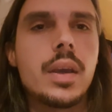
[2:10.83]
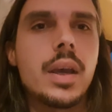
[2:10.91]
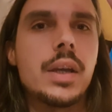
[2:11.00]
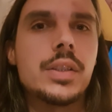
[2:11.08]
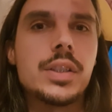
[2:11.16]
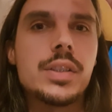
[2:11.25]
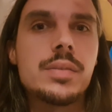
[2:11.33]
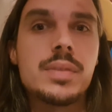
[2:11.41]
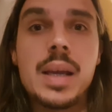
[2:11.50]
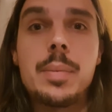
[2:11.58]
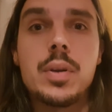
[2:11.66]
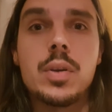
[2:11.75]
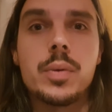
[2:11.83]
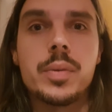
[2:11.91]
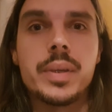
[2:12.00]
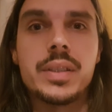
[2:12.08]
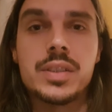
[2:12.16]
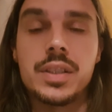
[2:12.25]
And just tap along with
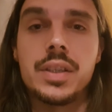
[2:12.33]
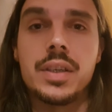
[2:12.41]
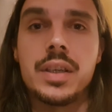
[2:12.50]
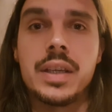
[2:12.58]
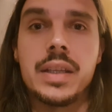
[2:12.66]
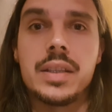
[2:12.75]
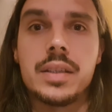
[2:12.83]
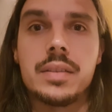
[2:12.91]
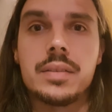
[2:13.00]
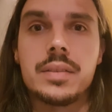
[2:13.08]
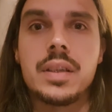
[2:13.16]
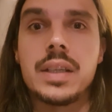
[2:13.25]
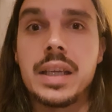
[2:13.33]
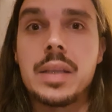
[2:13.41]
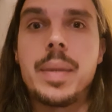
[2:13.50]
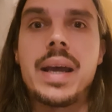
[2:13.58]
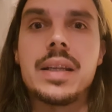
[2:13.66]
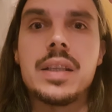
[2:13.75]
me so you can get the
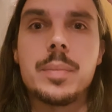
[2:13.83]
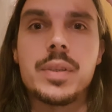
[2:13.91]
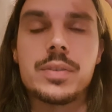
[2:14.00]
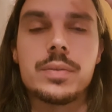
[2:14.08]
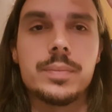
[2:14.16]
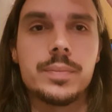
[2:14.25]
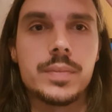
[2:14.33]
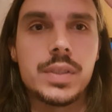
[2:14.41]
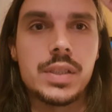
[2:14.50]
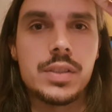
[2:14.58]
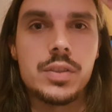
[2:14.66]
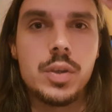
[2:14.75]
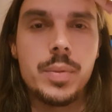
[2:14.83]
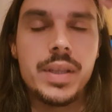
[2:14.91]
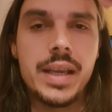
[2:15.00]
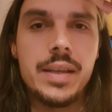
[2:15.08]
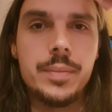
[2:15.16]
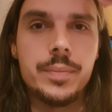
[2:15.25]
pattern in the muscle. So it's top of the
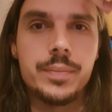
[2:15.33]
head.